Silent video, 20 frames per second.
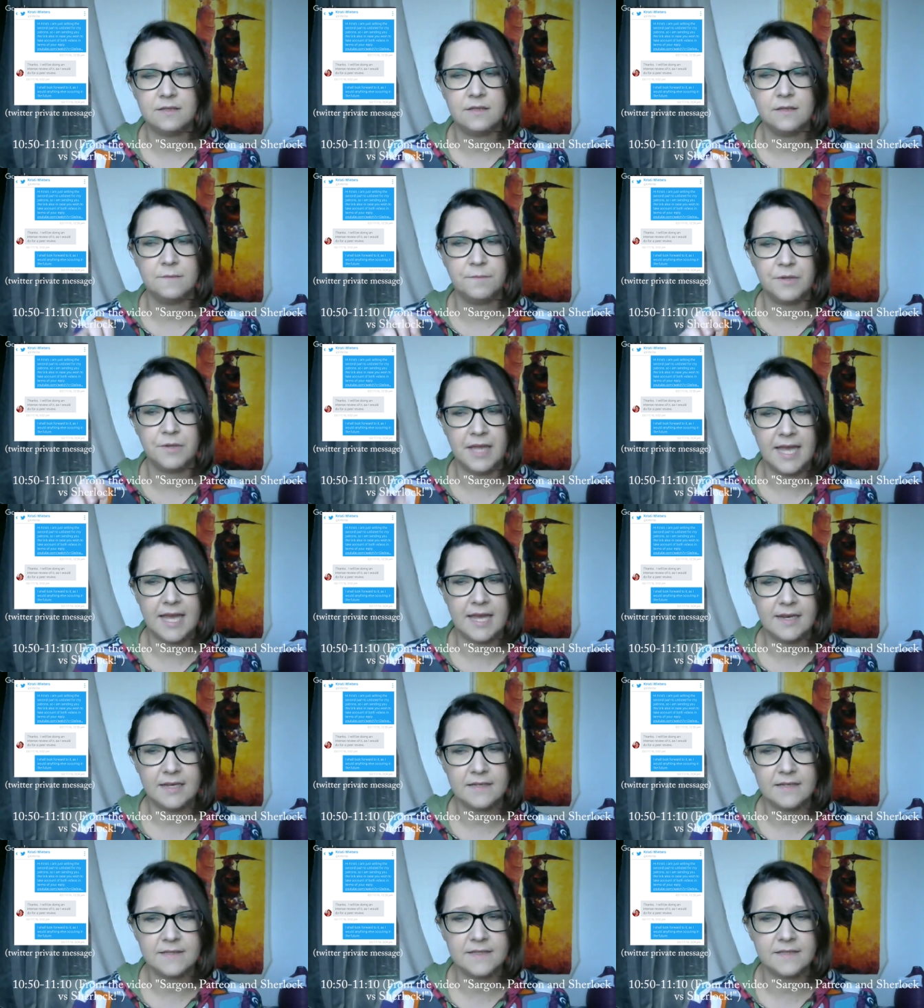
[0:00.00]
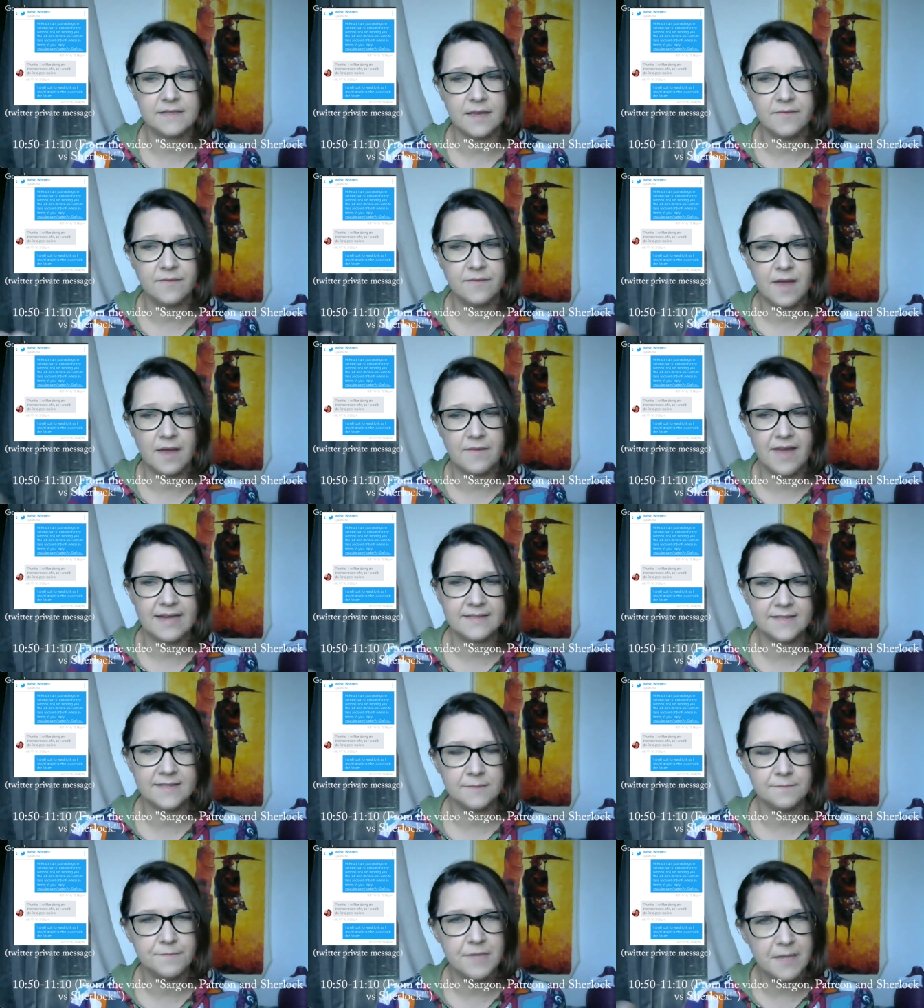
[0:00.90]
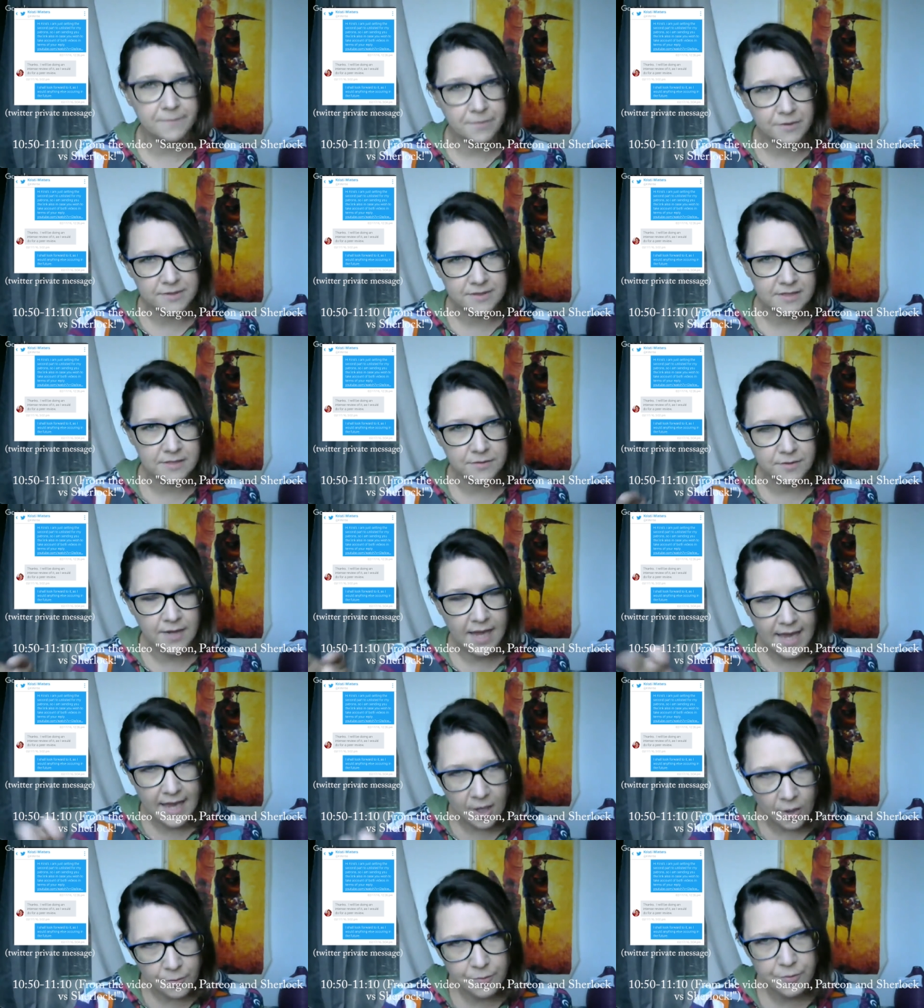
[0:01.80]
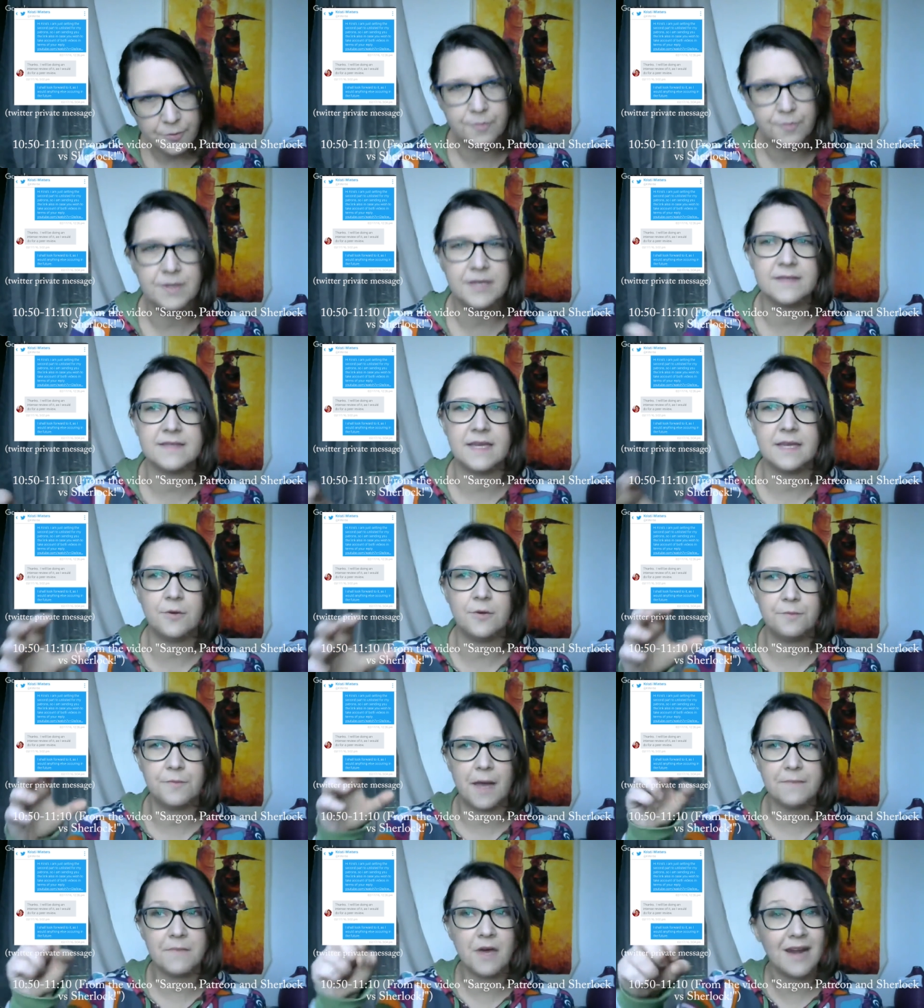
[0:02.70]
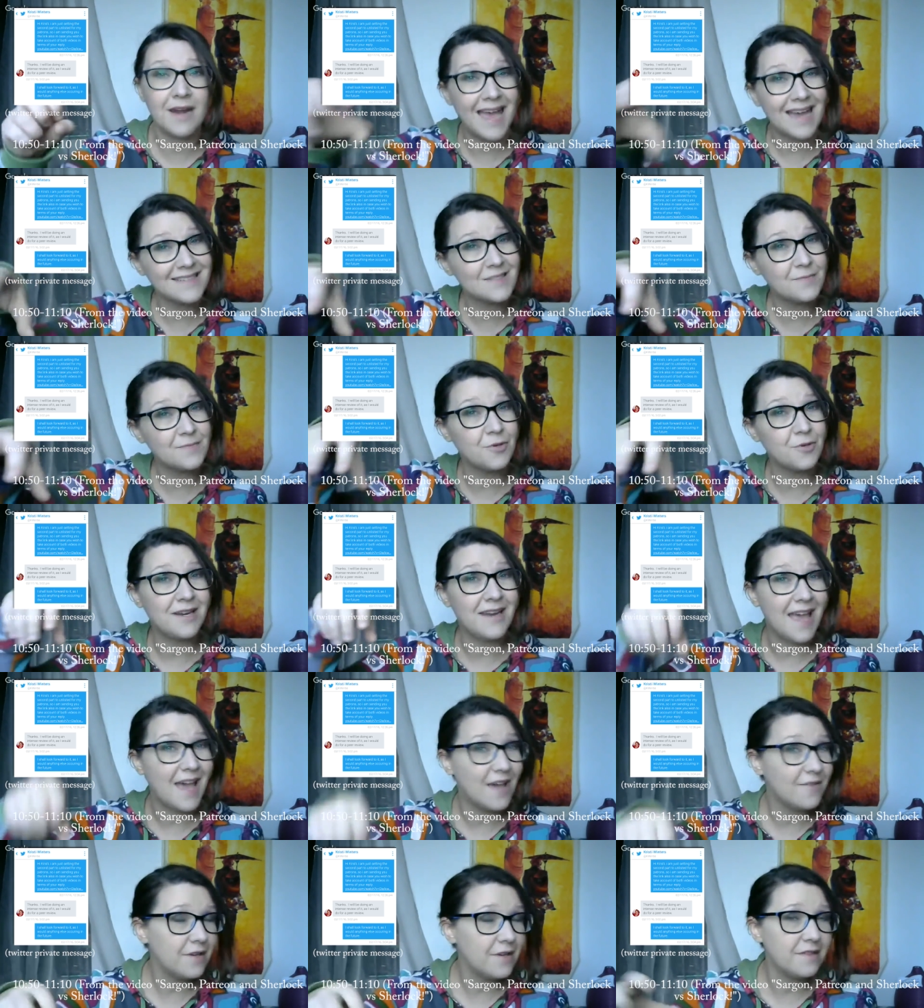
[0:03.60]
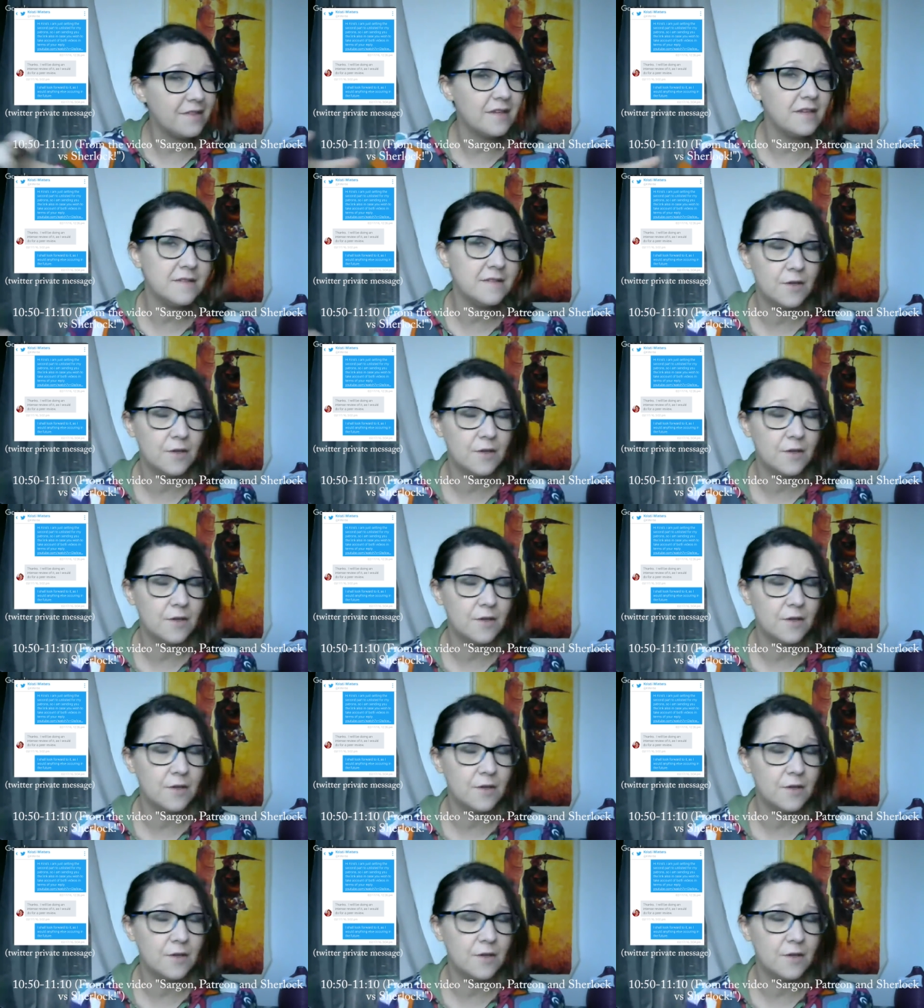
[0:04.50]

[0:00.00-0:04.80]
the plan is, because I've, I've asked some people to help because I don't, I'm not expert in everything.